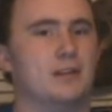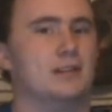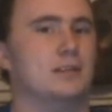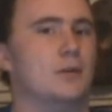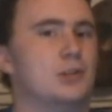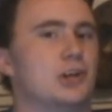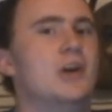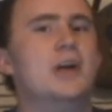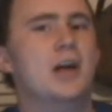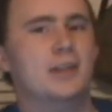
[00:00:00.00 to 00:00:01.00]
in Winter Soldier.
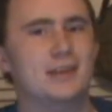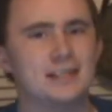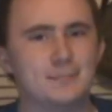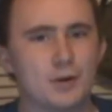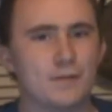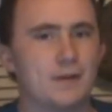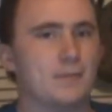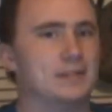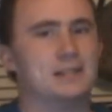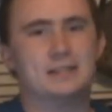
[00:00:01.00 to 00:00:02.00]
This movie
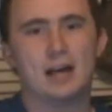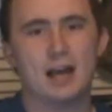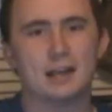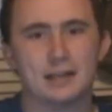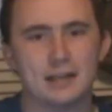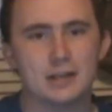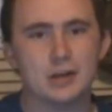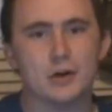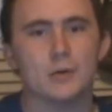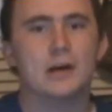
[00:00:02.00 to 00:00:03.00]
was entirely
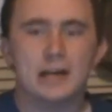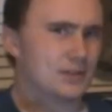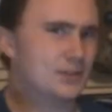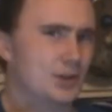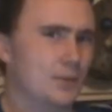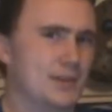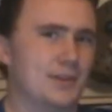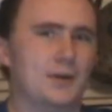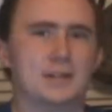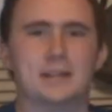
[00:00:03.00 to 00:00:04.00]
new. It's also worth
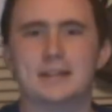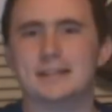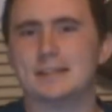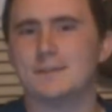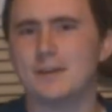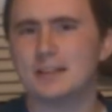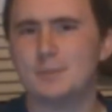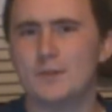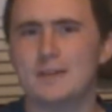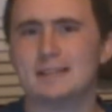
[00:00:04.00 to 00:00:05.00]
noting that this is the first
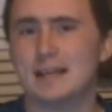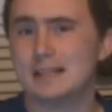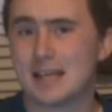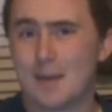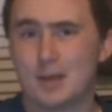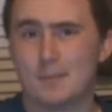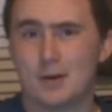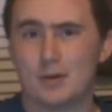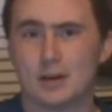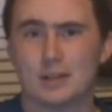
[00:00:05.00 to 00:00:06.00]
movie since Captain
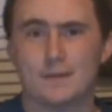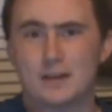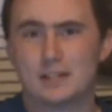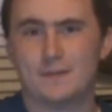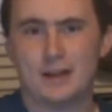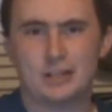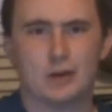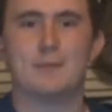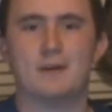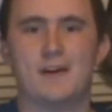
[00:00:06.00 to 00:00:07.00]
America the First Avenger
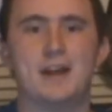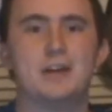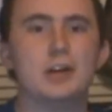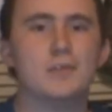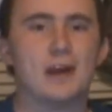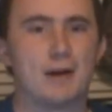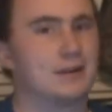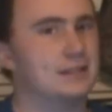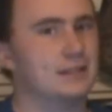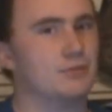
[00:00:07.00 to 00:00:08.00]
that we've had new
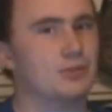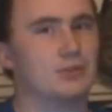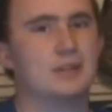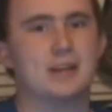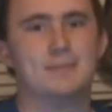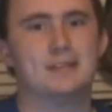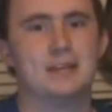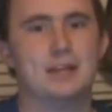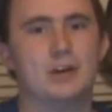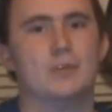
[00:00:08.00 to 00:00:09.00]
characters introduced to the
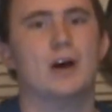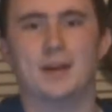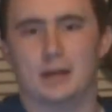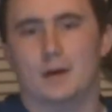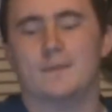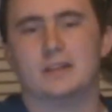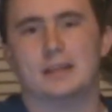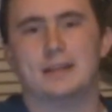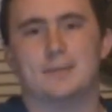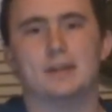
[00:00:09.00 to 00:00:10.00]
MCU. I mean,
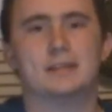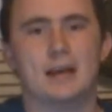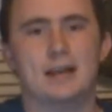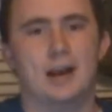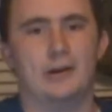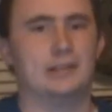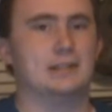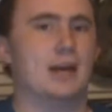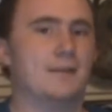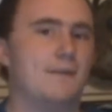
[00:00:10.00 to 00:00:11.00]
obviously there were the side
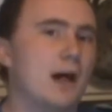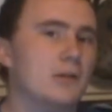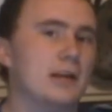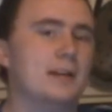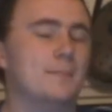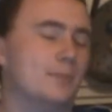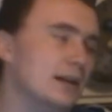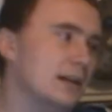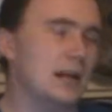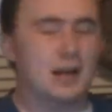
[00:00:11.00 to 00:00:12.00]
characters like Falcon,
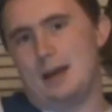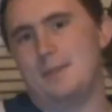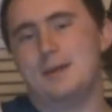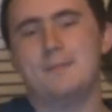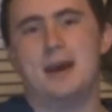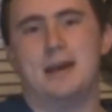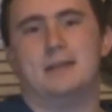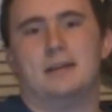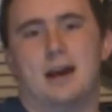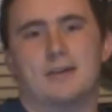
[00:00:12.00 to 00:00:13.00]
but I mean
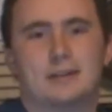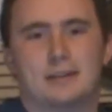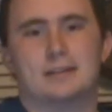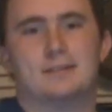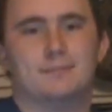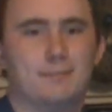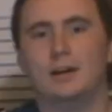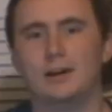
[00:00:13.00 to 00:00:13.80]
main characters.